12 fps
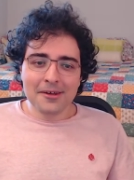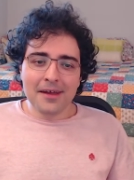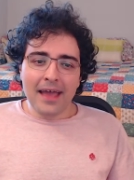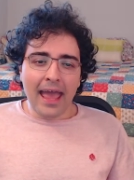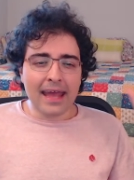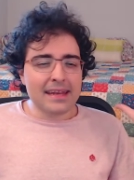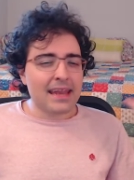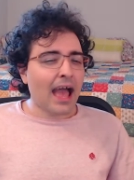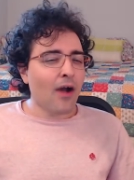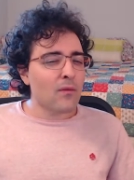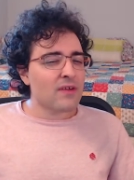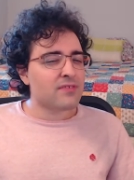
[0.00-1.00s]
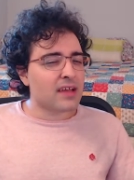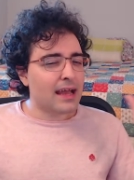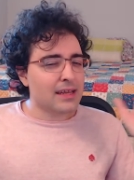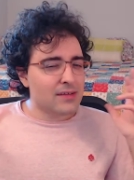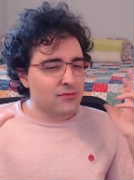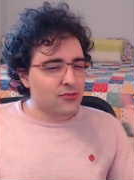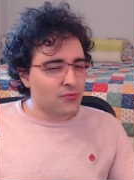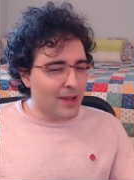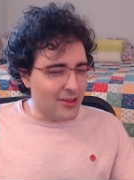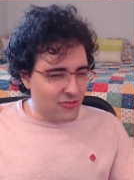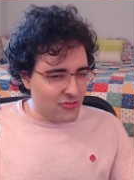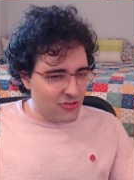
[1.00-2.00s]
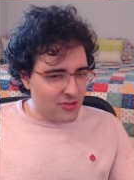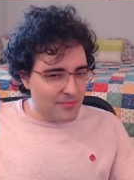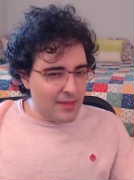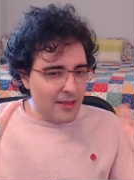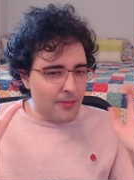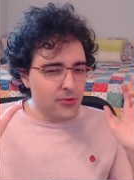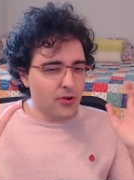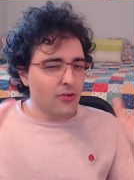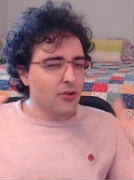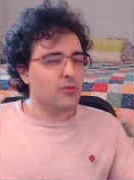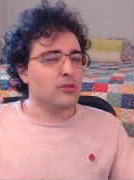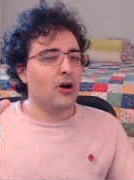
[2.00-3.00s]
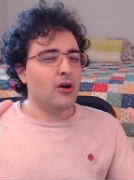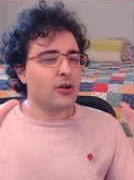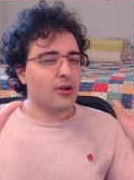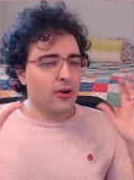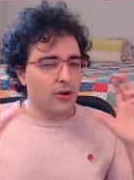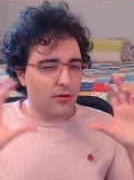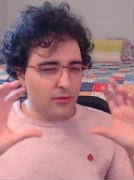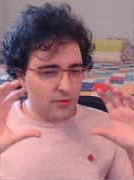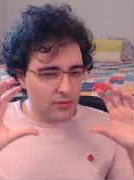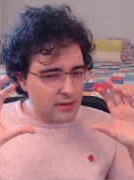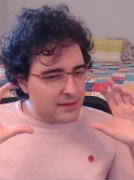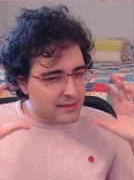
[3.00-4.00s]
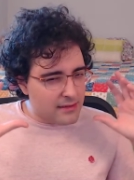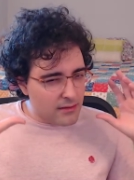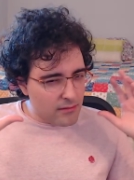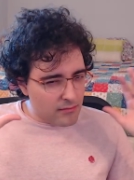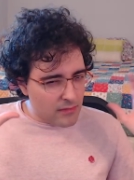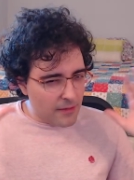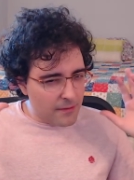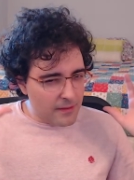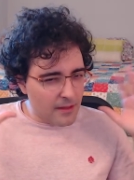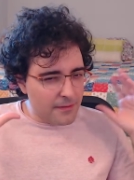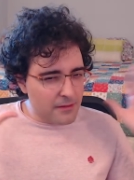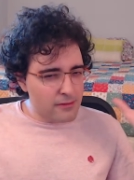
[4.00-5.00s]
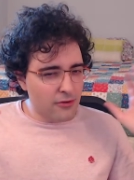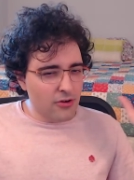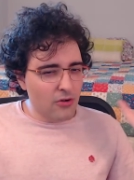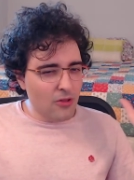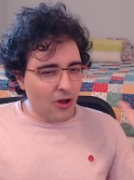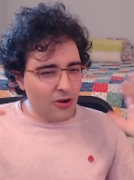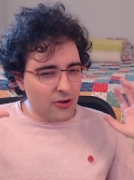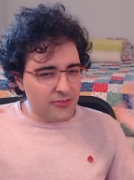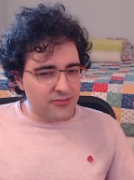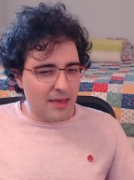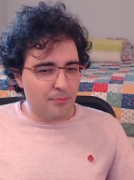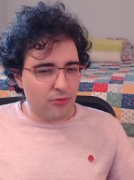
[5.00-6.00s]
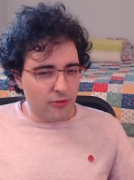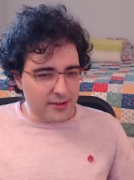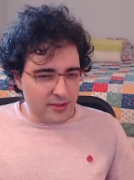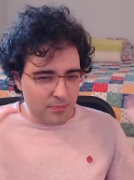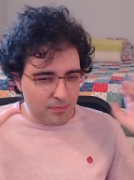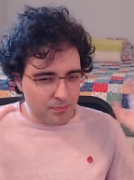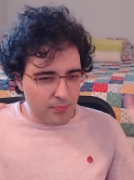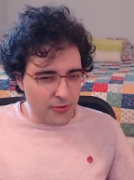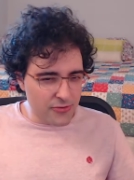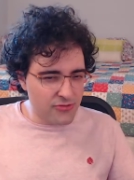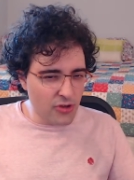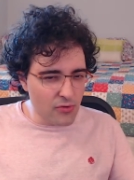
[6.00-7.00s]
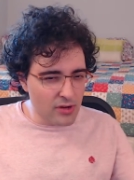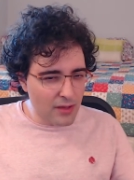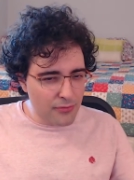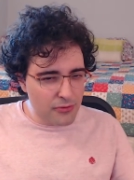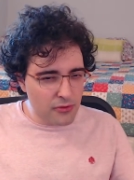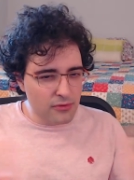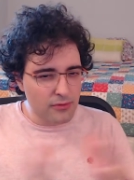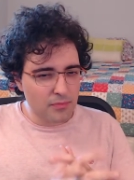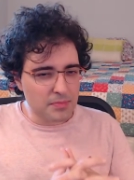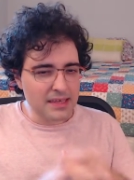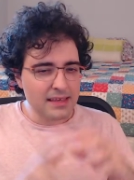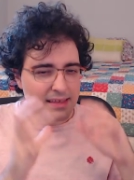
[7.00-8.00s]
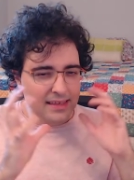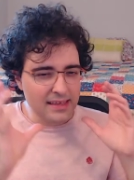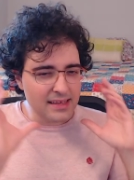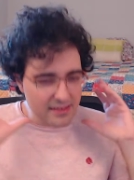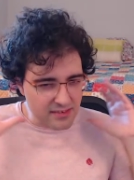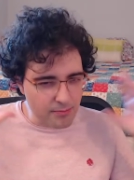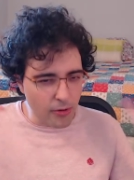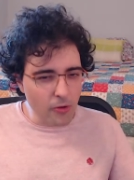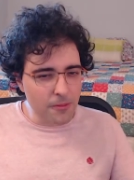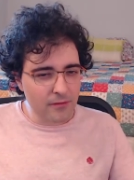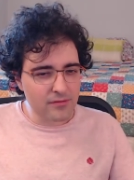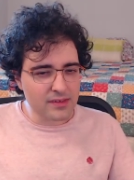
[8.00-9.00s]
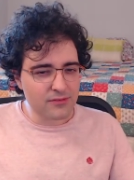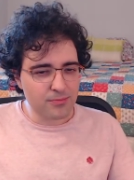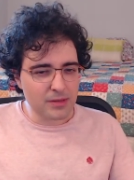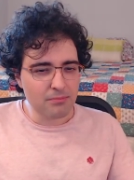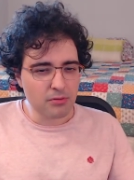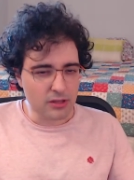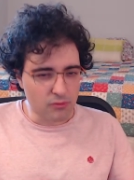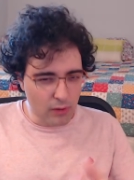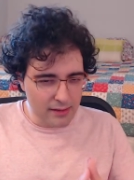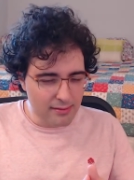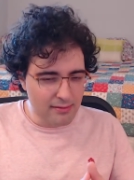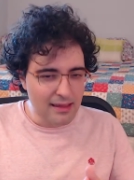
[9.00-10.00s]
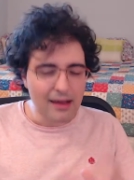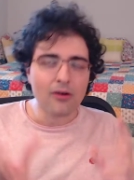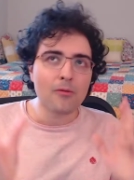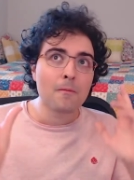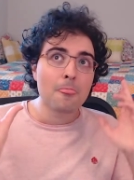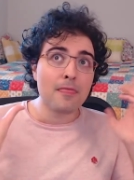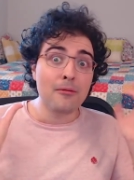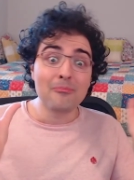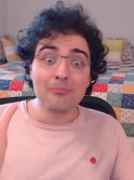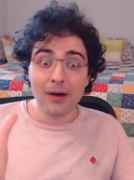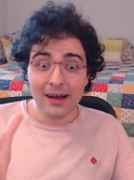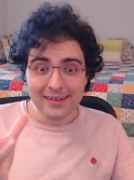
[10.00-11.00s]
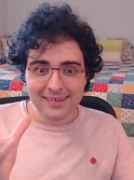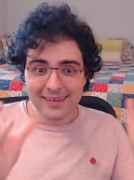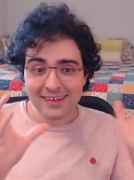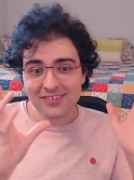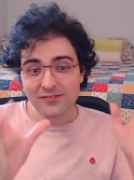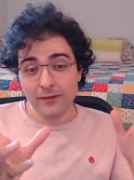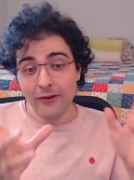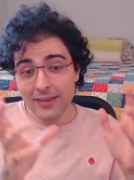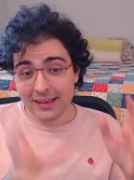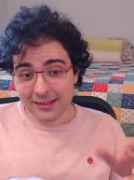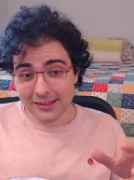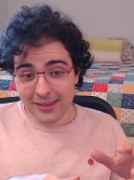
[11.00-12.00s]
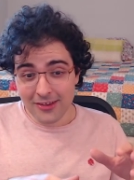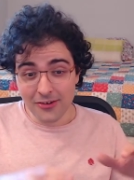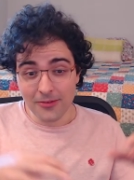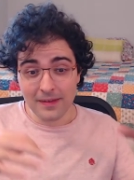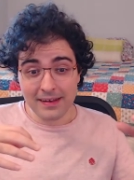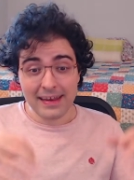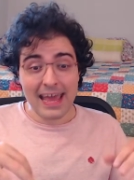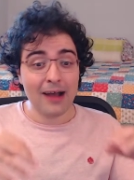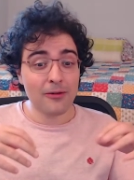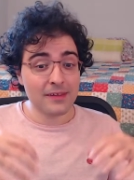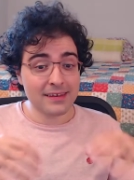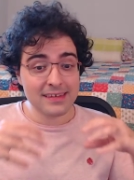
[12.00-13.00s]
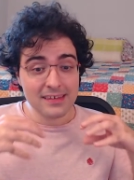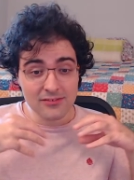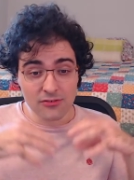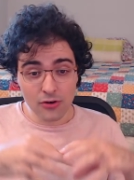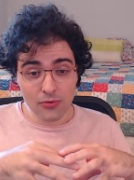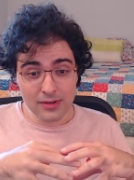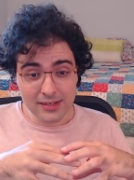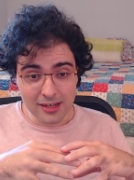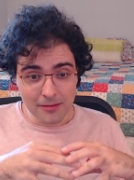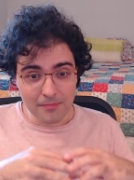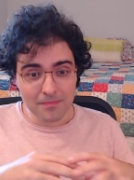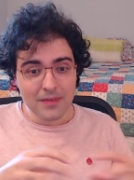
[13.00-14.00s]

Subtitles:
And now we've kind of switched. There are no longer... These are no longer separate personas, so to speak. He is both of these people at once now. But it is very clear that now that he is Odium,